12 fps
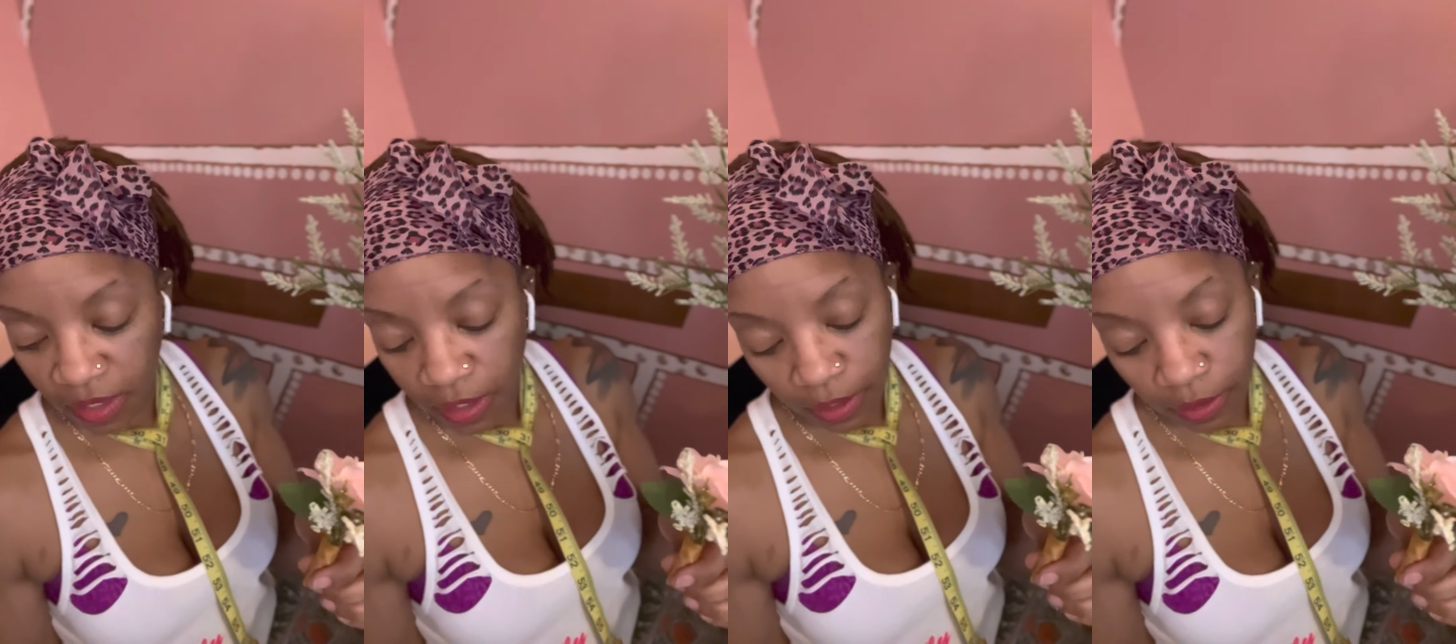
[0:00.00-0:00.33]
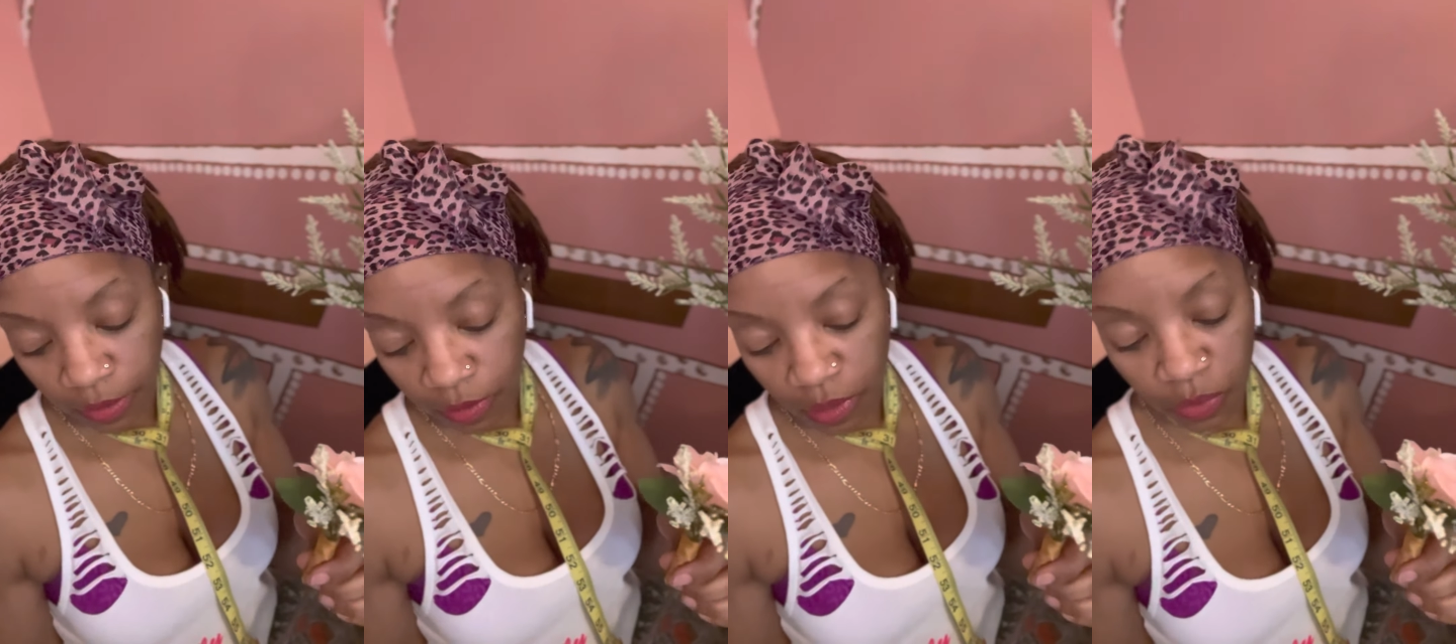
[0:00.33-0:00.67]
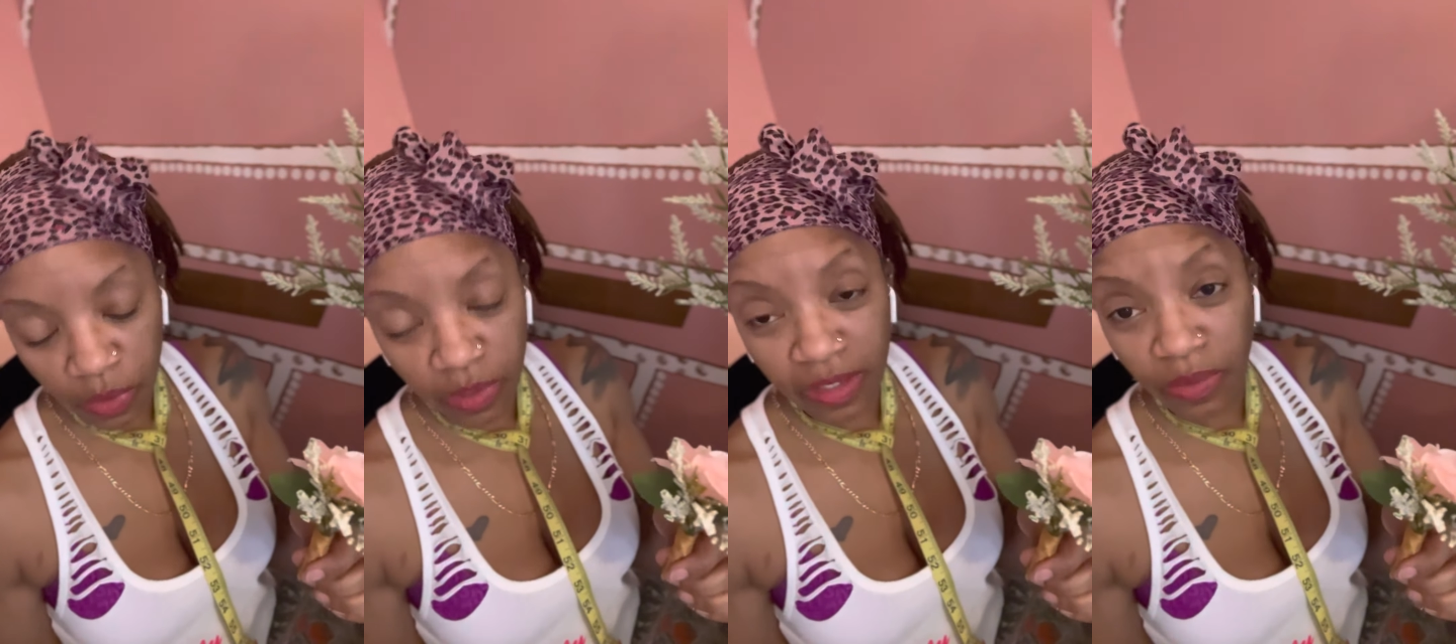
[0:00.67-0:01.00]
new, because when
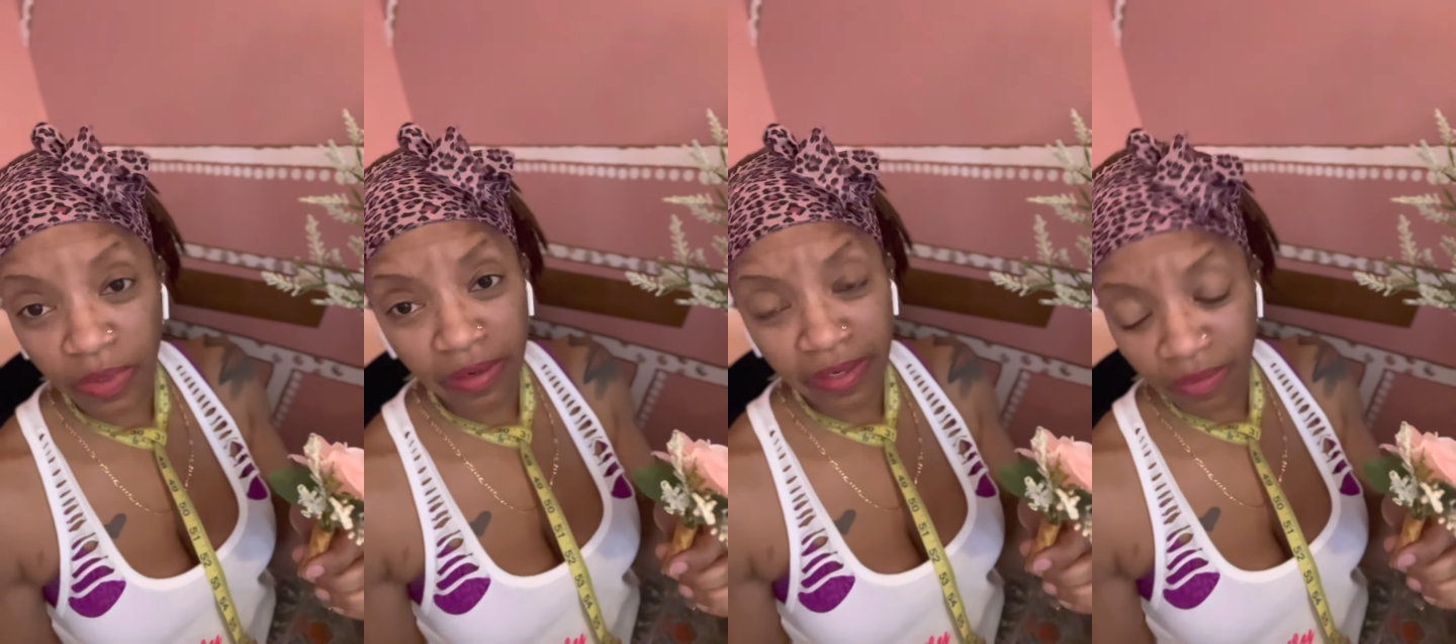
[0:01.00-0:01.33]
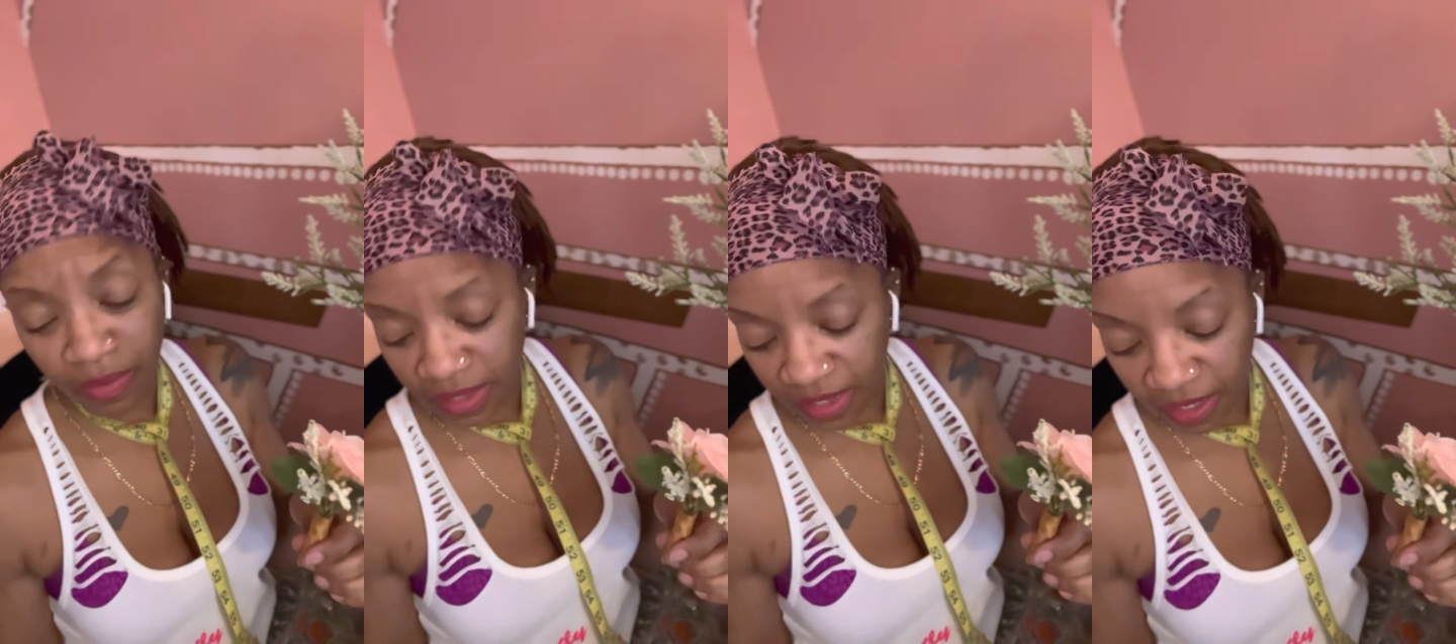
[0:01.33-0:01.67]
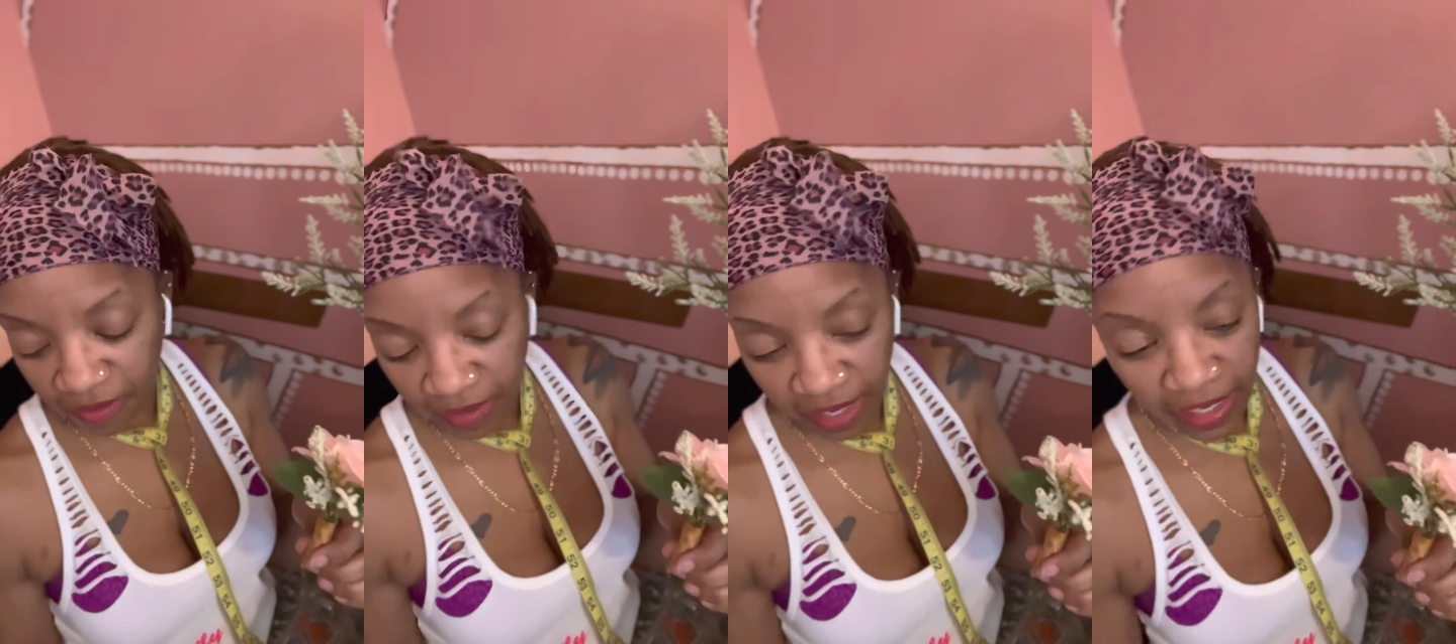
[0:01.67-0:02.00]
you get to working with
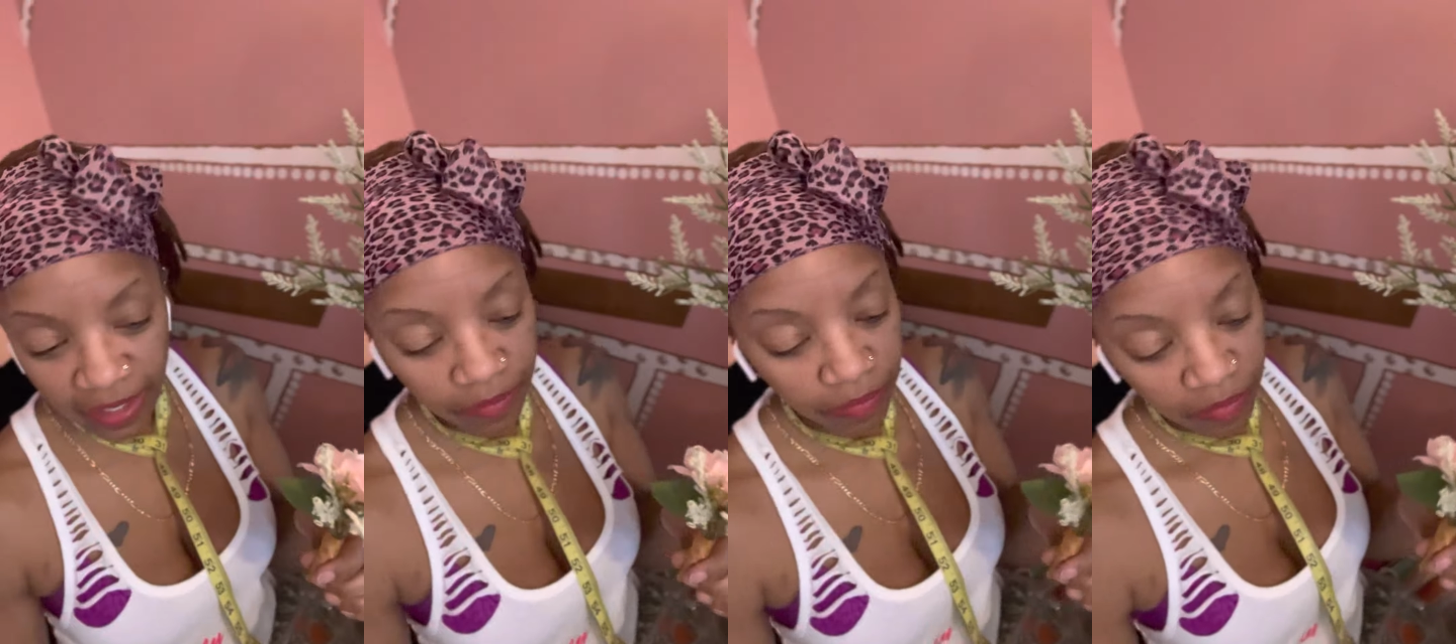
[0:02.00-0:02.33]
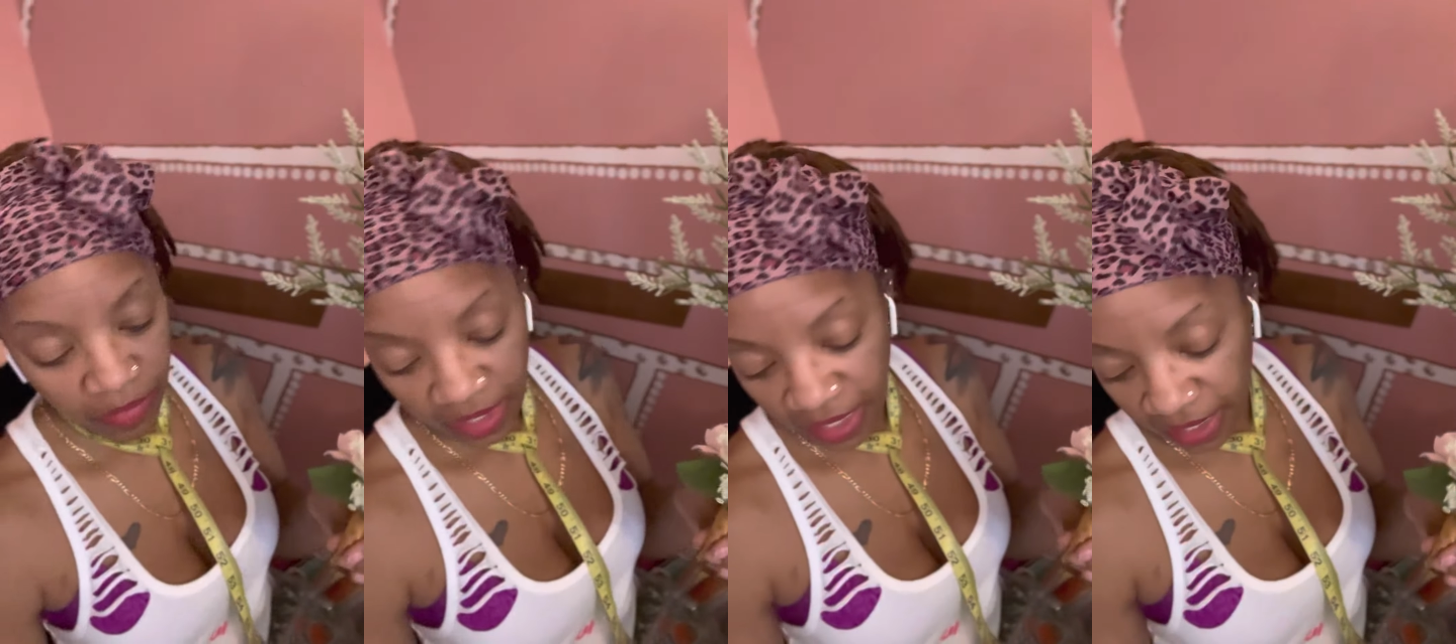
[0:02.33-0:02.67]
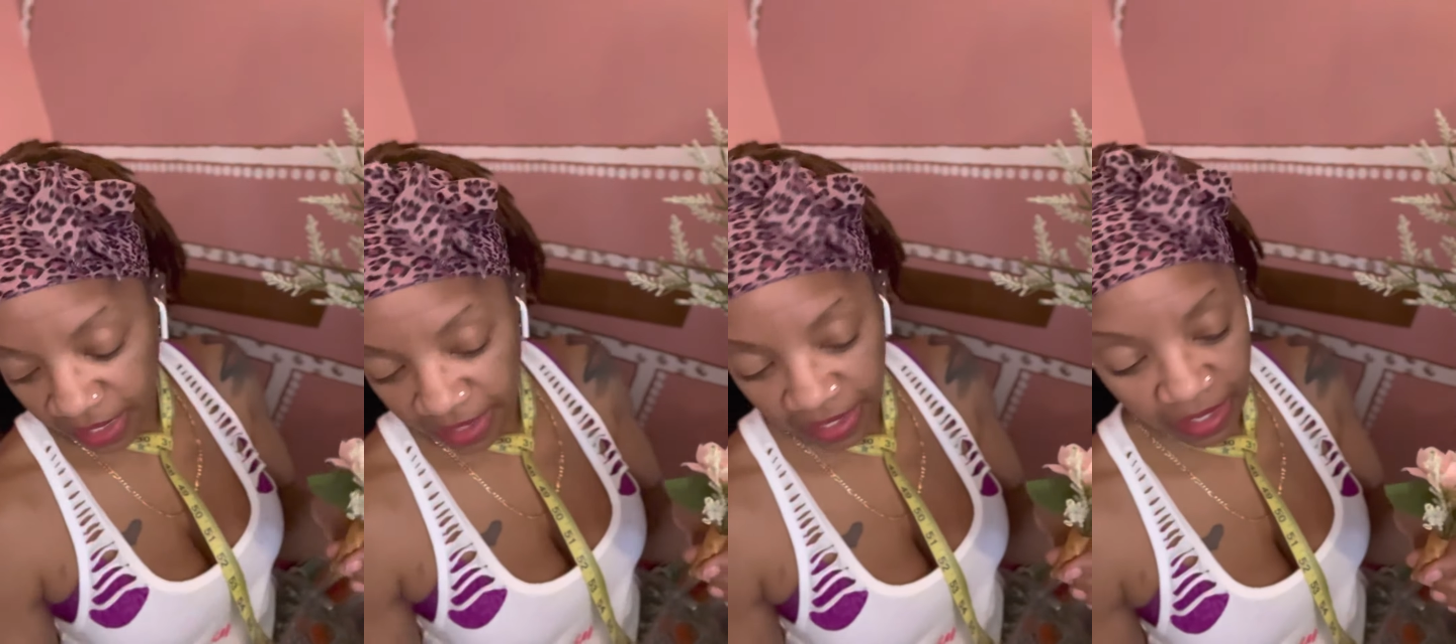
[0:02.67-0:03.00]
stuff like
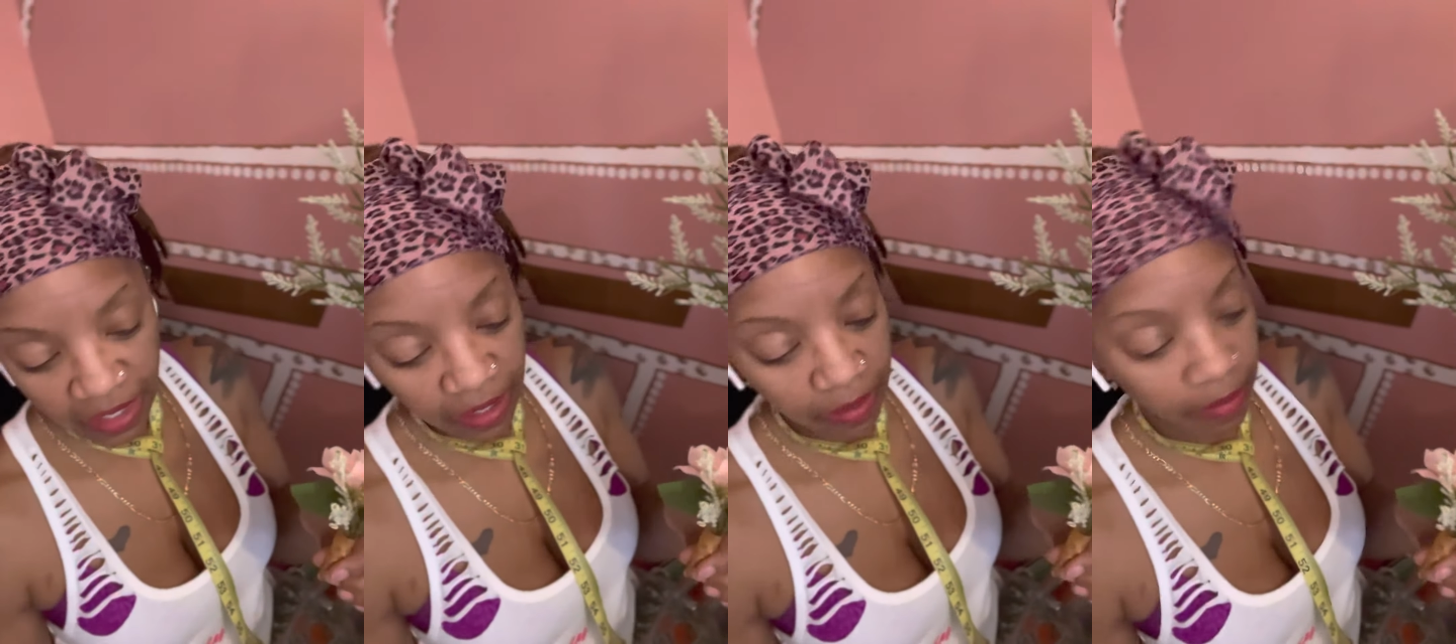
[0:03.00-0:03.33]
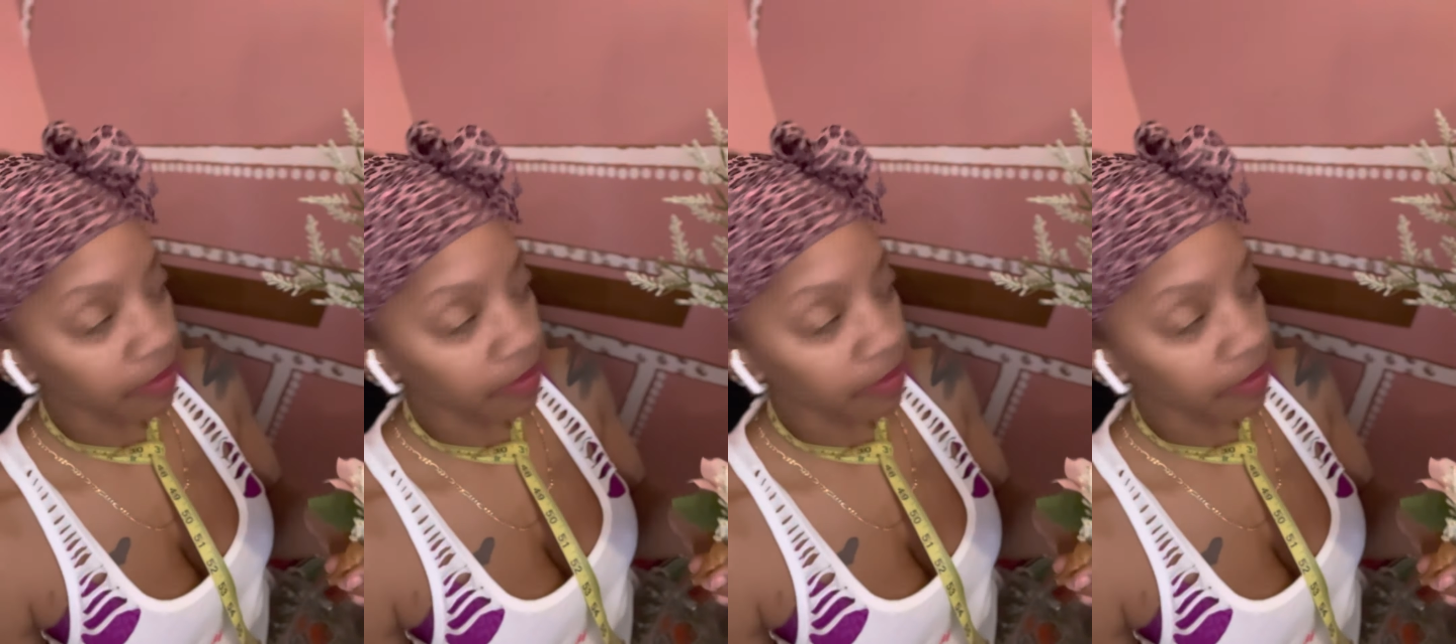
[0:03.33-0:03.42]
anything,